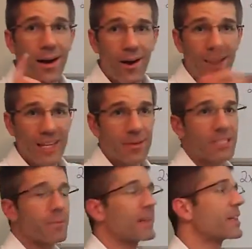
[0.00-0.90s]
Alright, let me
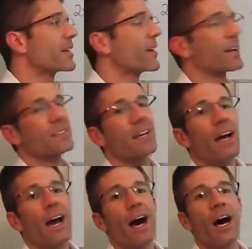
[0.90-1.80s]
explain the lyrics.
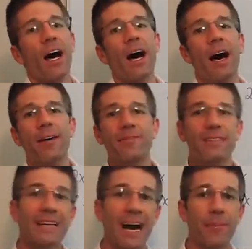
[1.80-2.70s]

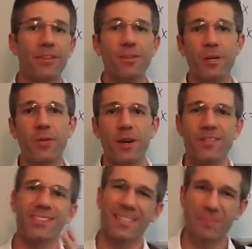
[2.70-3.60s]
Got me two
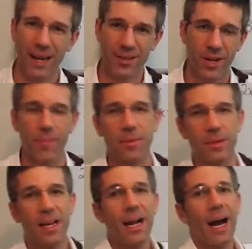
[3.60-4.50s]
equations, that's bad grammar,
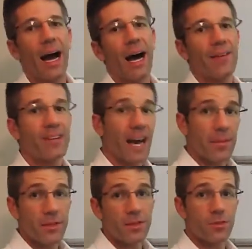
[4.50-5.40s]
but I've
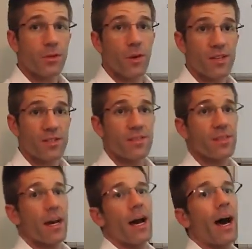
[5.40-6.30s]
got me two equations,
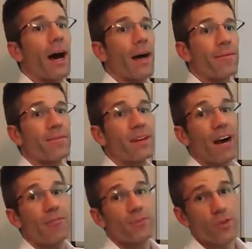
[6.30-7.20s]

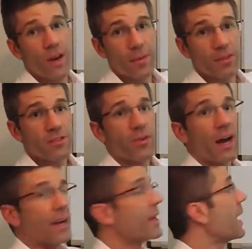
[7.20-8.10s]
got two variables to find,